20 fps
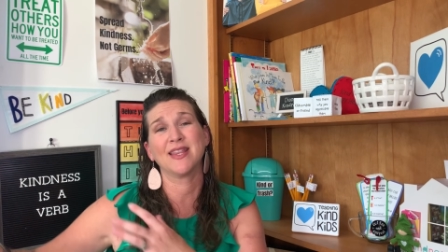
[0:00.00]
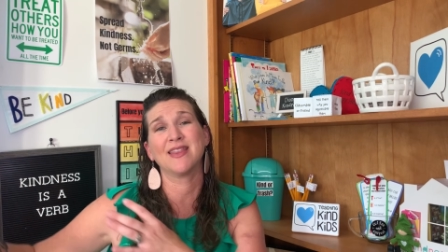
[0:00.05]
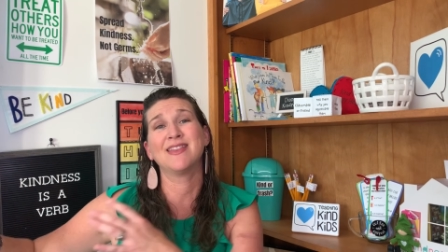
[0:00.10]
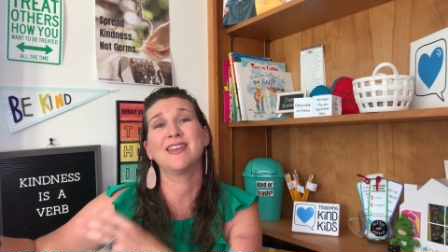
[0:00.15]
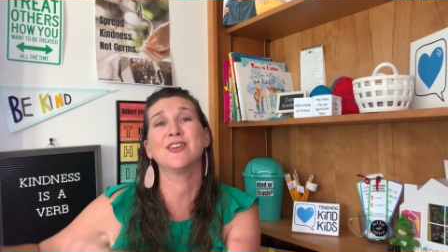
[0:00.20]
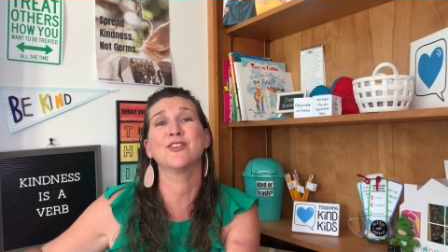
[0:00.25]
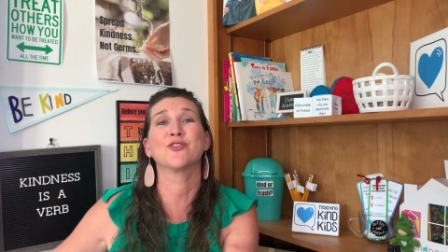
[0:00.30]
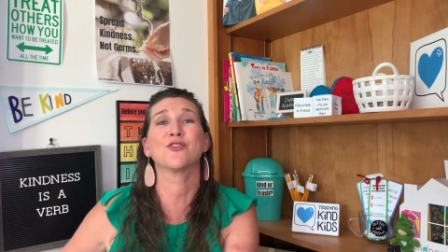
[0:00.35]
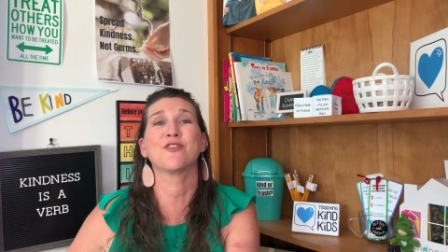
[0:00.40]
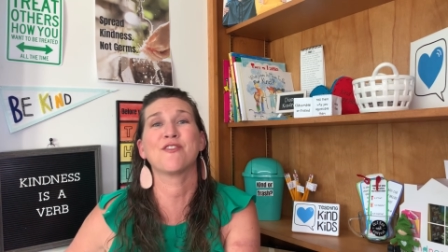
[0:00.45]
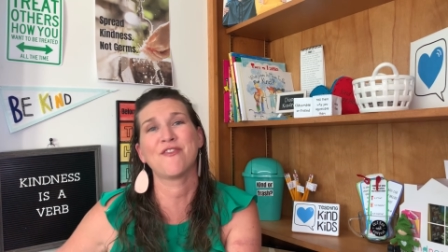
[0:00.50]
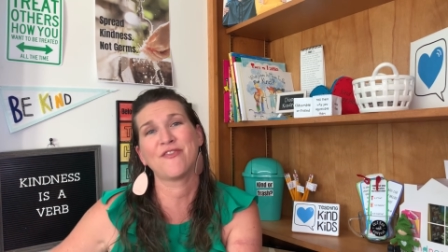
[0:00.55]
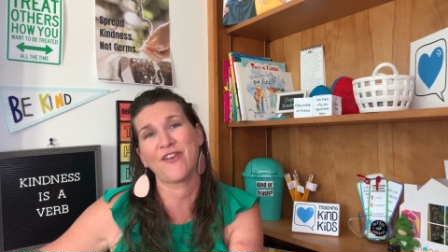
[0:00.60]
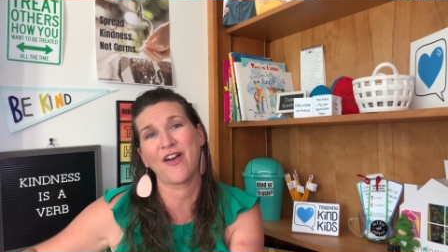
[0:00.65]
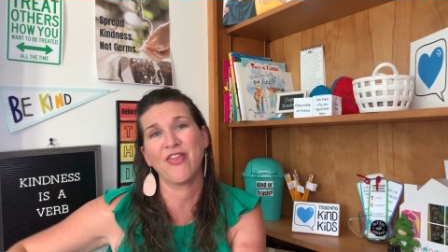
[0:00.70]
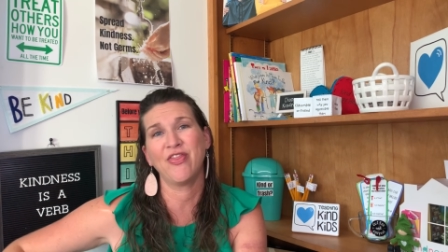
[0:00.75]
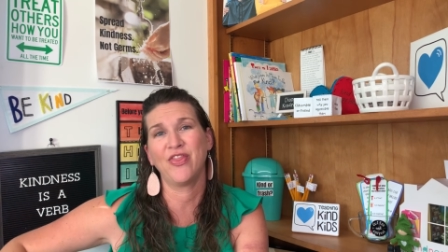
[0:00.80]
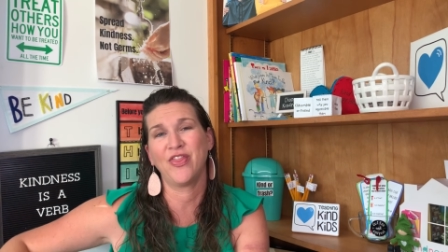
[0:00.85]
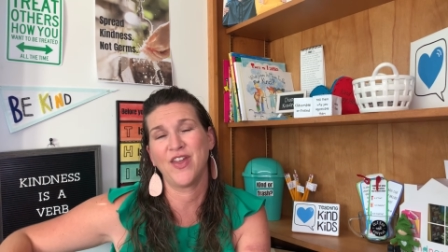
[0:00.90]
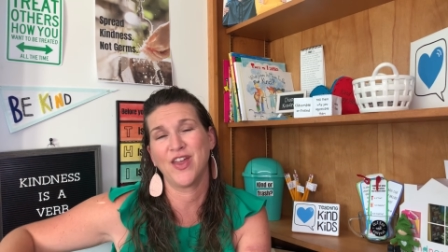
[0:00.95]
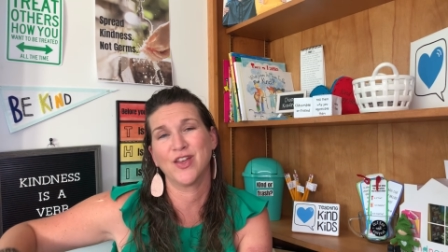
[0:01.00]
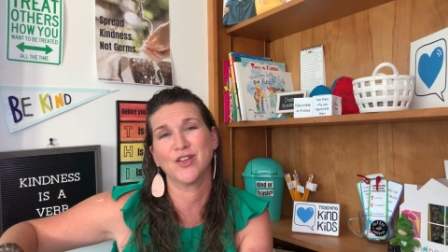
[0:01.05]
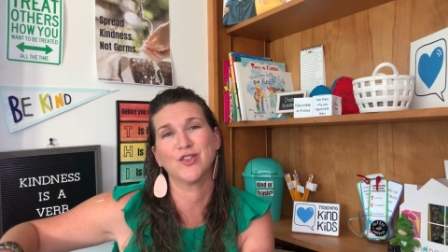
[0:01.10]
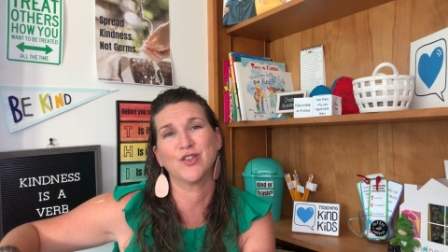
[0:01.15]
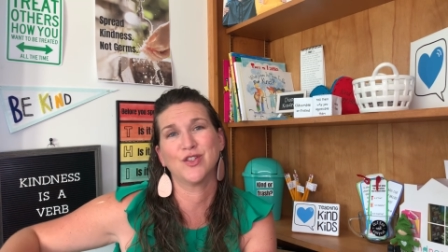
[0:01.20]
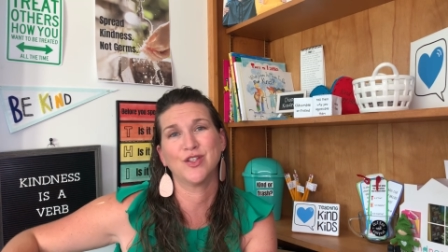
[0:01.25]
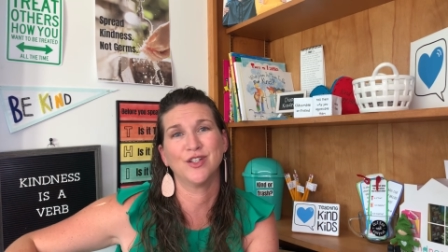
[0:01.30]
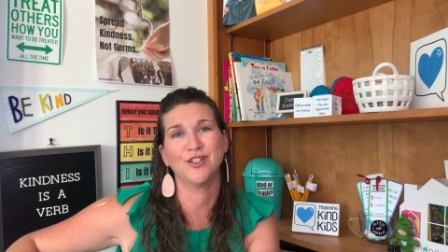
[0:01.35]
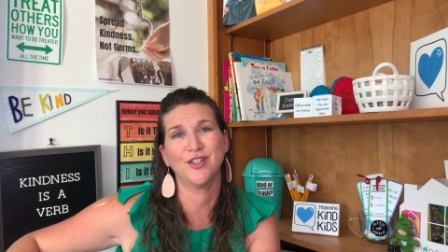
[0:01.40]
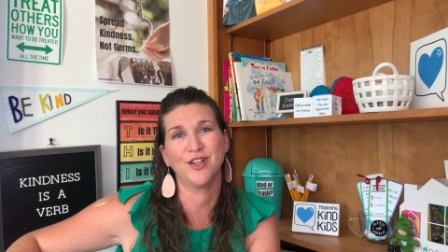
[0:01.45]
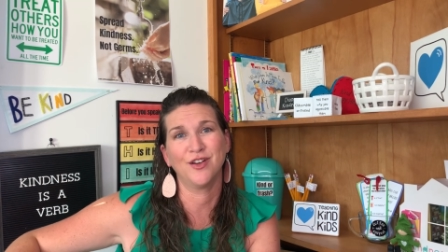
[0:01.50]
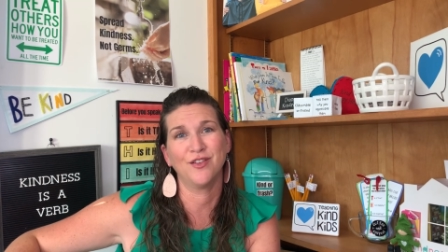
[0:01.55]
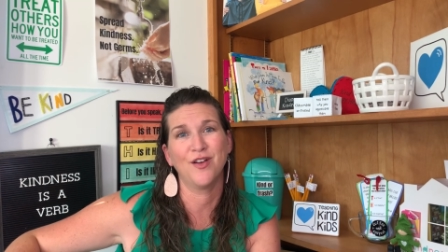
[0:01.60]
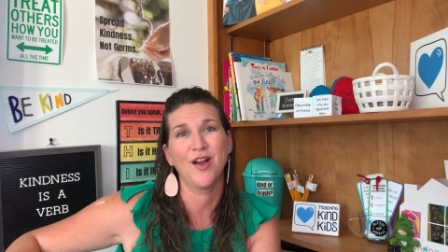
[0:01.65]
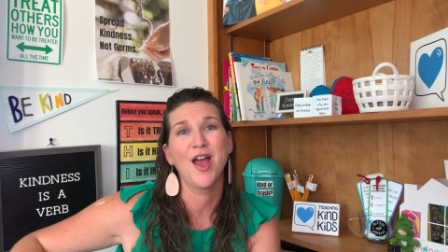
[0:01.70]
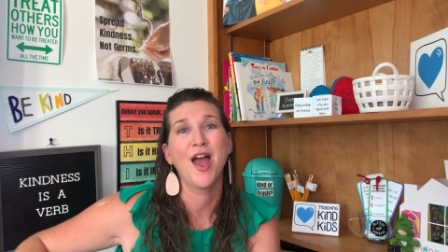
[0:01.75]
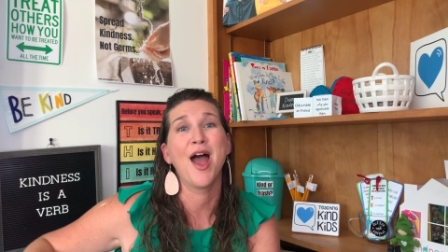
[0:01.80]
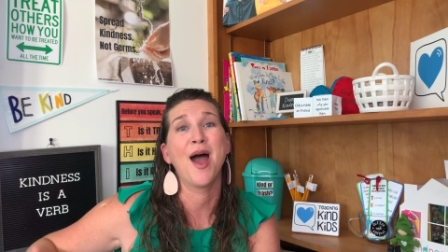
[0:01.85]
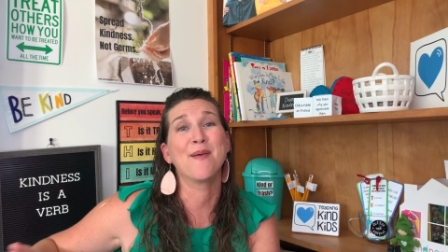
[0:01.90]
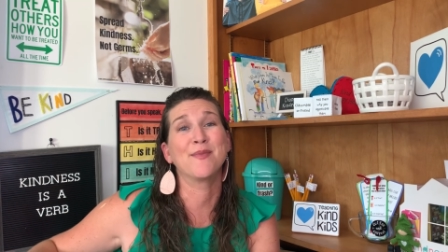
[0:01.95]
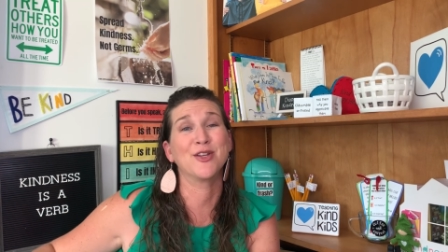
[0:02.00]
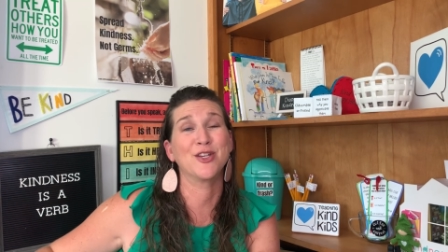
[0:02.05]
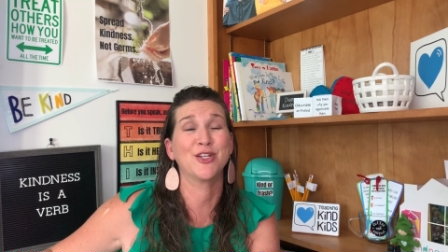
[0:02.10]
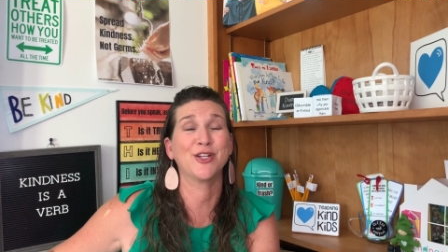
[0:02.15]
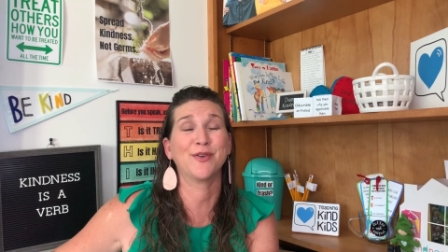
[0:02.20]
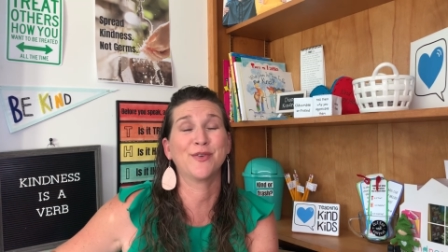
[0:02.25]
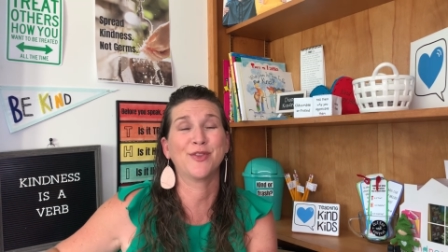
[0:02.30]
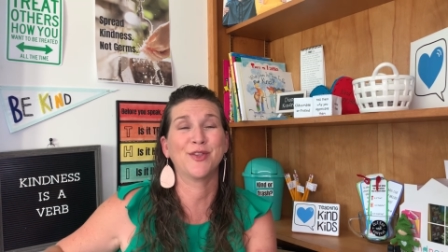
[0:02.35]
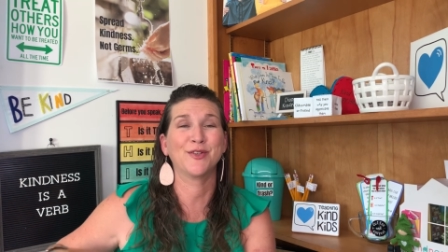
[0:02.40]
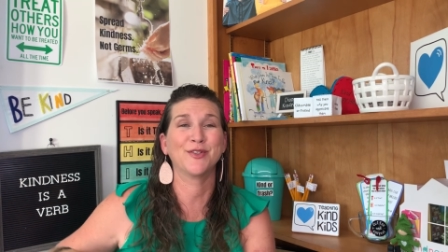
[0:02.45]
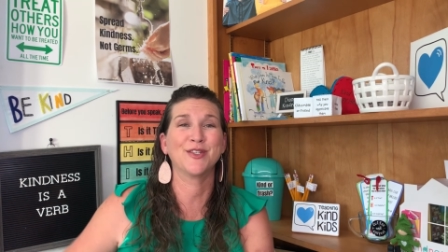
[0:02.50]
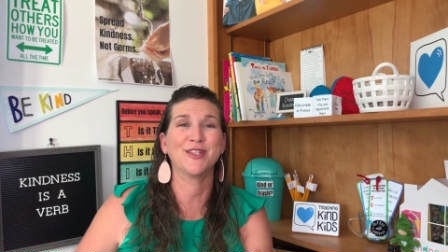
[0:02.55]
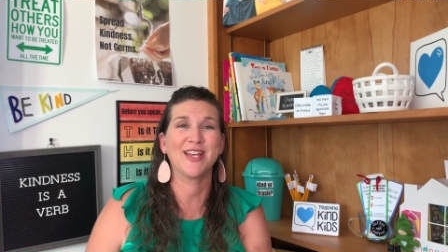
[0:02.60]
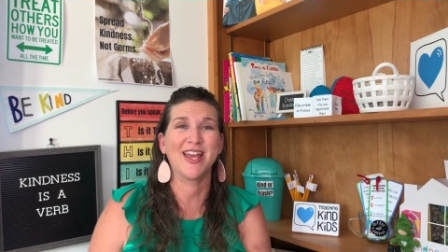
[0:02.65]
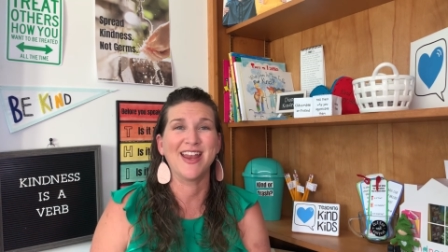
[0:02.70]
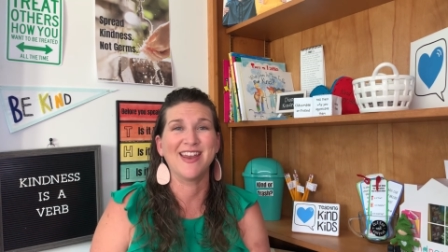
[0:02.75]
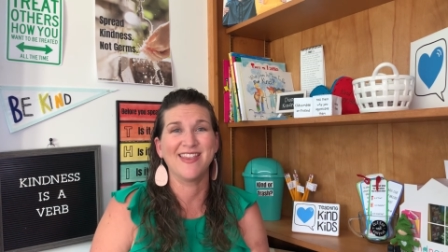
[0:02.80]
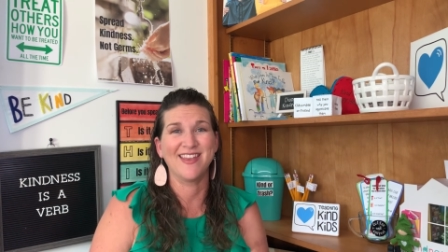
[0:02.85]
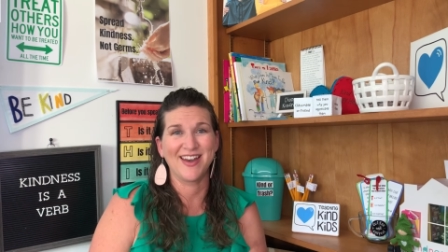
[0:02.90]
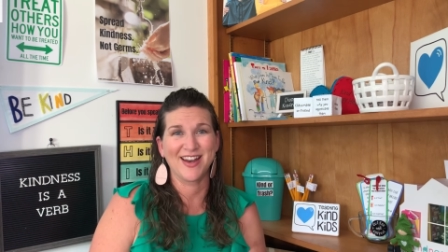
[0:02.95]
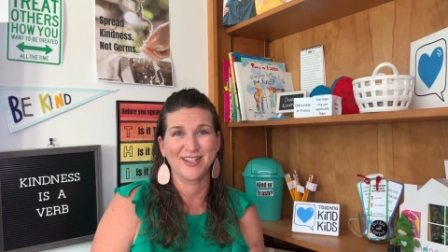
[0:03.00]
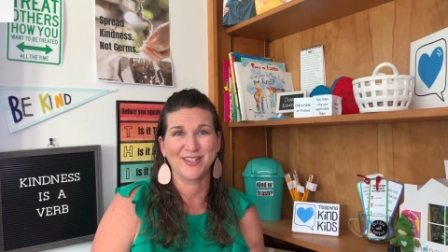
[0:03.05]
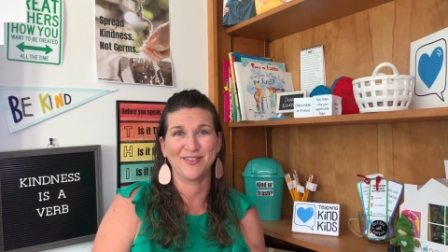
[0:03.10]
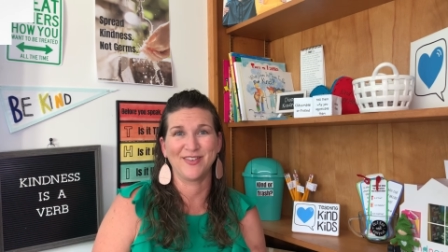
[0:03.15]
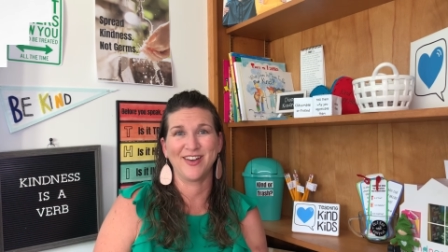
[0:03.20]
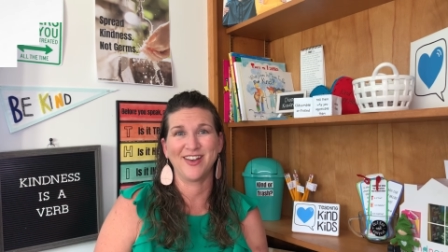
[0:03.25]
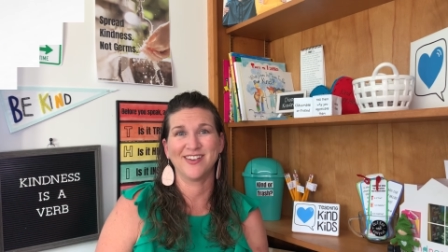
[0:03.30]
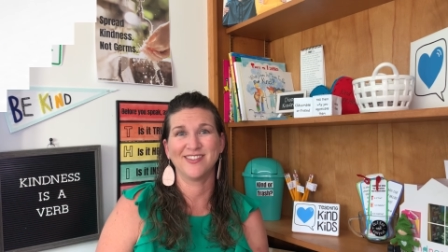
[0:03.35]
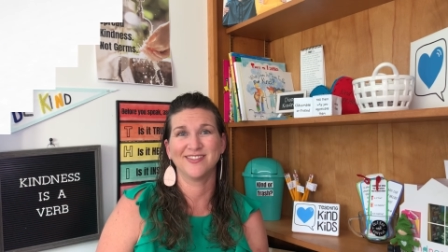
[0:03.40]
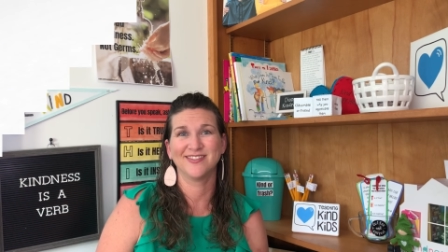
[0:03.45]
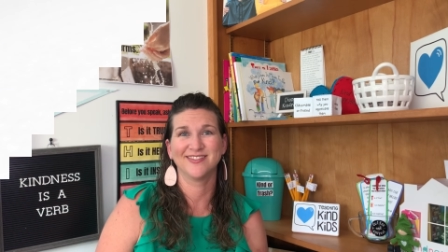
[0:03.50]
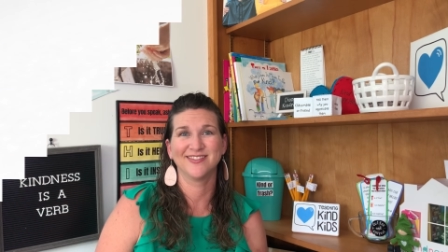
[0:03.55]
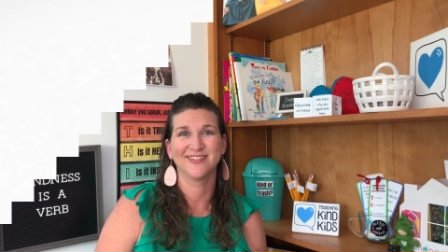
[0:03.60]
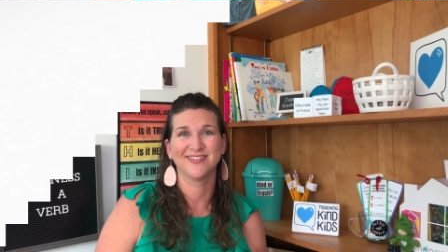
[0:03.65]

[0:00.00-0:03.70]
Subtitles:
these are the fun things to do. I'm going to share those in the next video.